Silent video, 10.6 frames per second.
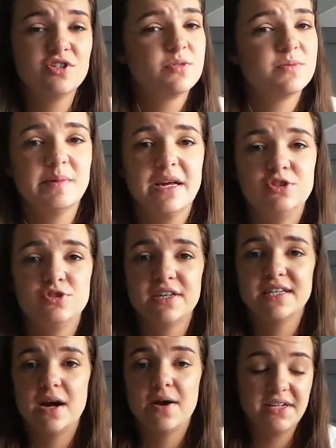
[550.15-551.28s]
stops them getting dried
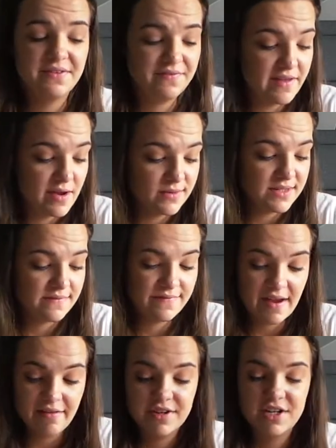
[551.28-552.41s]
out and it feels
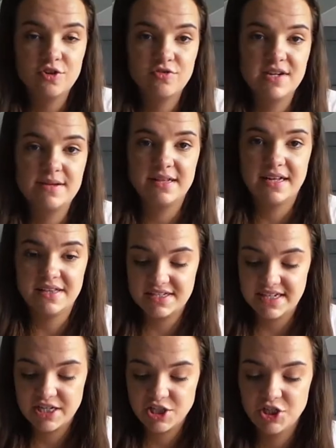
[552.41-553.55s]
very creamy, like the
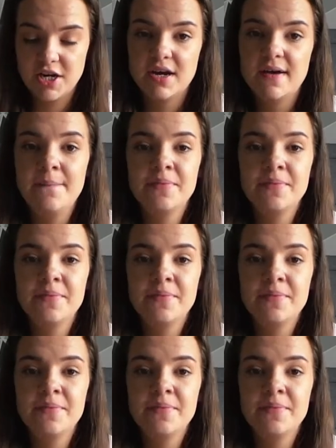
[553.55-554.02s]
texture